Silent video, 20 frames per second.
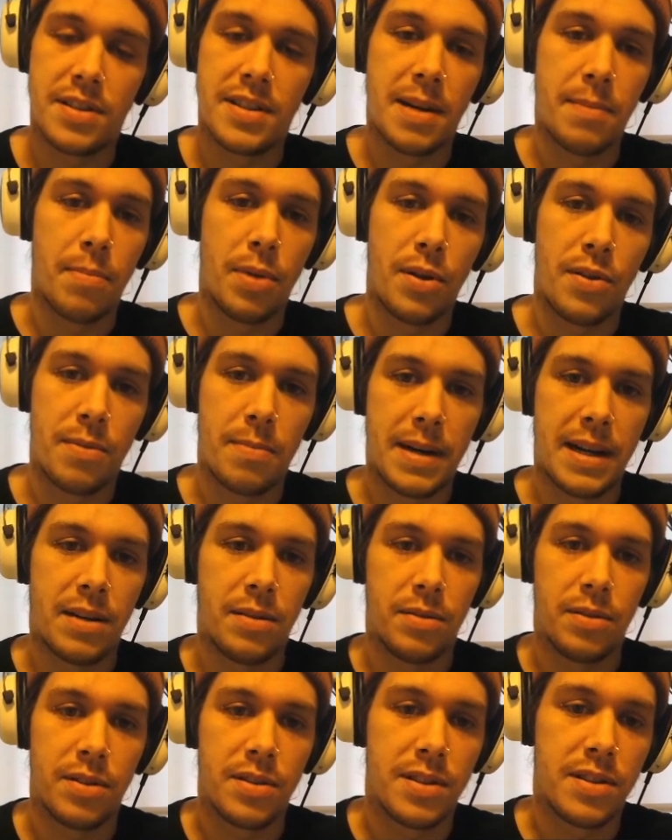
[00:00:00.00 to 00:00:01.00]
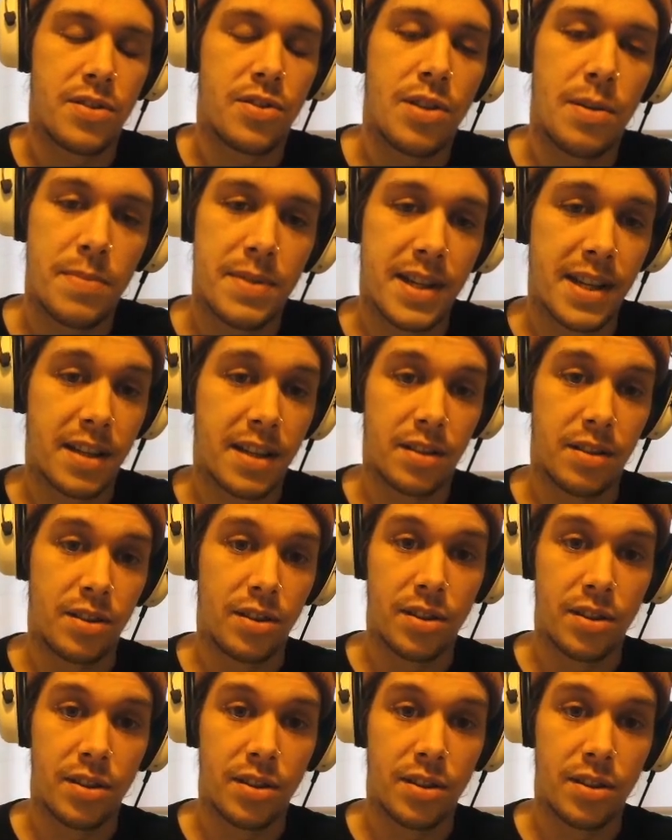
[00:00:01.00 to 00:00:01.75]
tempo them out because it stops their